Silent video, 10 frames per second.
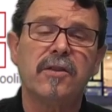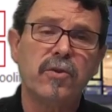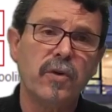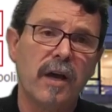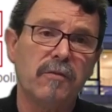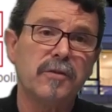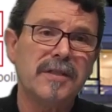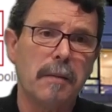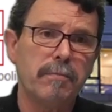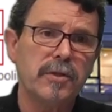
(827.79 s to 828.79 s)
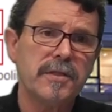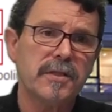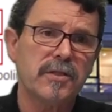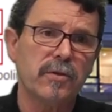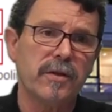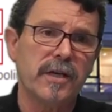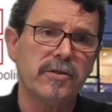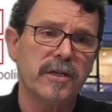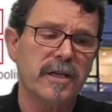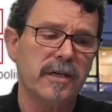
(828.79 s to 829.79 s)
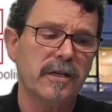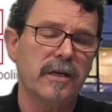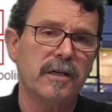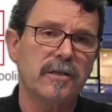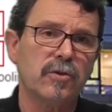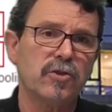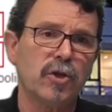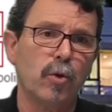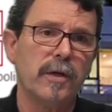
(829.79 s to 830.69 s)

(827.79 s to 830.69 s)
do have dampers, so then you can control,